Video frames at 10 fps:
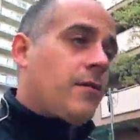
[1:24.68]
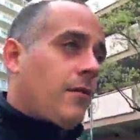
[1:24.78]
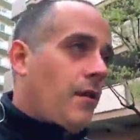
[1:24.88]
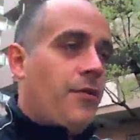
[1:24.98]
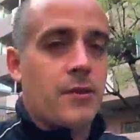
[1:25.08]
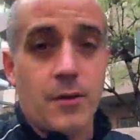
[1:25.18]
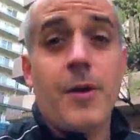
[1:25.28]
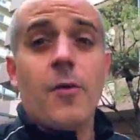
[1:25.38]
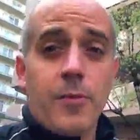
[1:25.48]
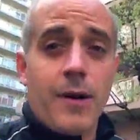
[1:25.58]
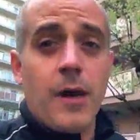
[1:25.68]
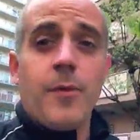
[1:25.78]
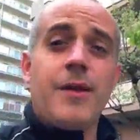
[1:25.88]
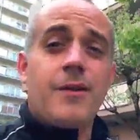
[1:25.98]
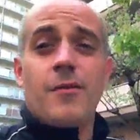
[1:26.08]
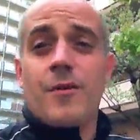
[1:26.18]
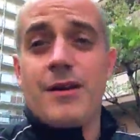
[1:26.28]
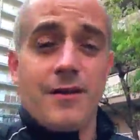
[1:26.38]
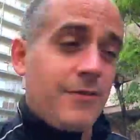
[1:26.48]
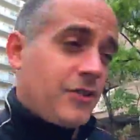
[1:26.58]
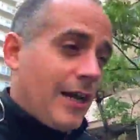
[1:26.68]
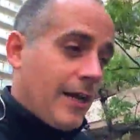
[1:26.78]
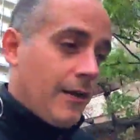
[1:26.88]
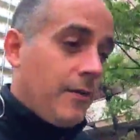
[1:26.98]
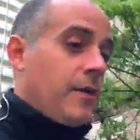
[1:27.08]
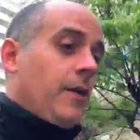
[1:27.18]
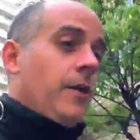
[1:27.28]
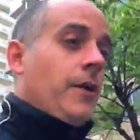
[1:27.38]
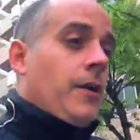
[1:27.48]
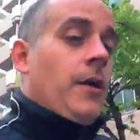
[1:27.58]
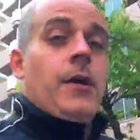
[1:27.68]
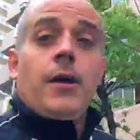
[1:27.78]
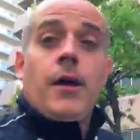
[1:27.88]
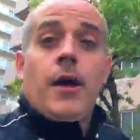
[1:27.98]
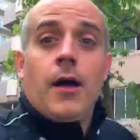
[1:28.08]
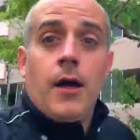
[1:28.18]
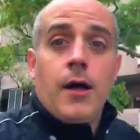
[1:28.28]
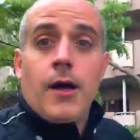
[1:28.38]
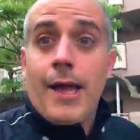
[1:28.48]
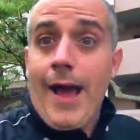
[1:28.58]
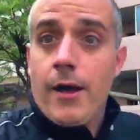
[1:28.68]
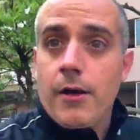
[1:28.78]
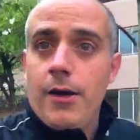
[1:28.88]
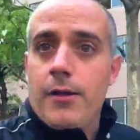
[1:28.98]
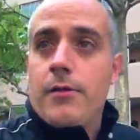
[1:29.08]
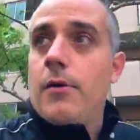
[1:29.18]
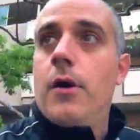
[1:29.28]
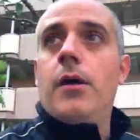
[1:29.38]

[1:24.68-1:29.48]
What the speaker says: nothing's gonna be open right now, but I'm gonna go run down there and check it out. Yeah, alright, so